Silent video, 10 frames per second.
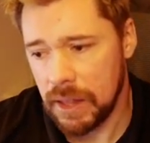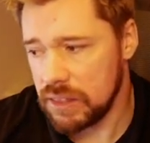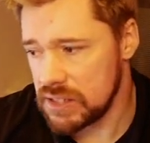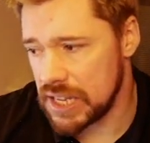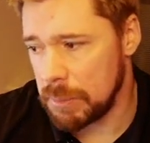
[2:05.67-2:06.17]
the
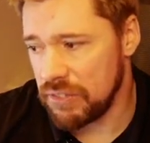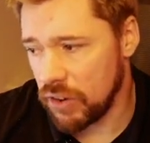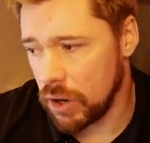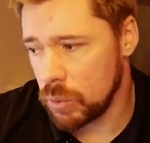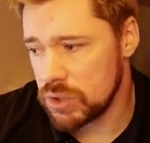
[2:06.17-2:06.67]

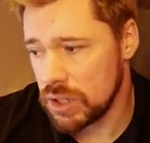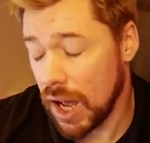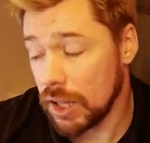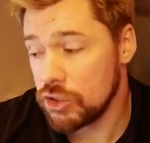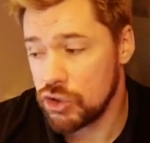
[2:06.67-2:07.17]
semi-finals an
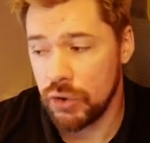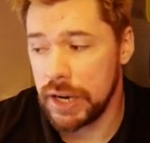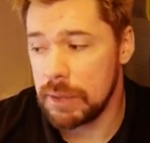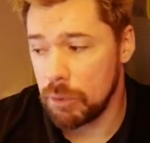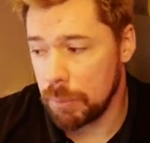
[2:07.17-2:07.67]

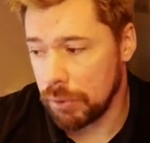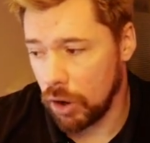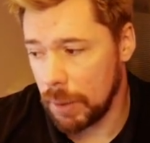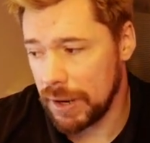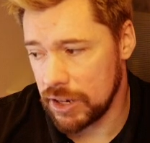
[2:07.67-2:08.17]
untradable
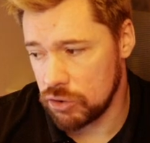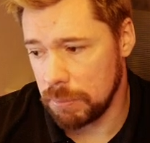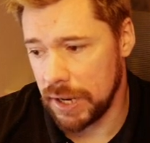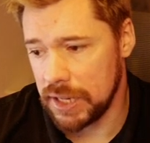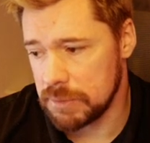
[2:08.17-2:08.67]
Prime Electrum
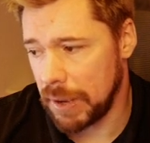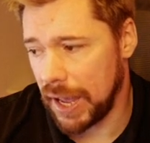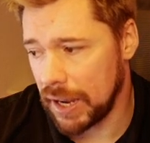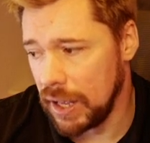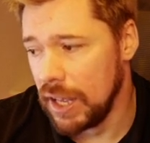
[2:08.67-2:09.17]
Players Pack,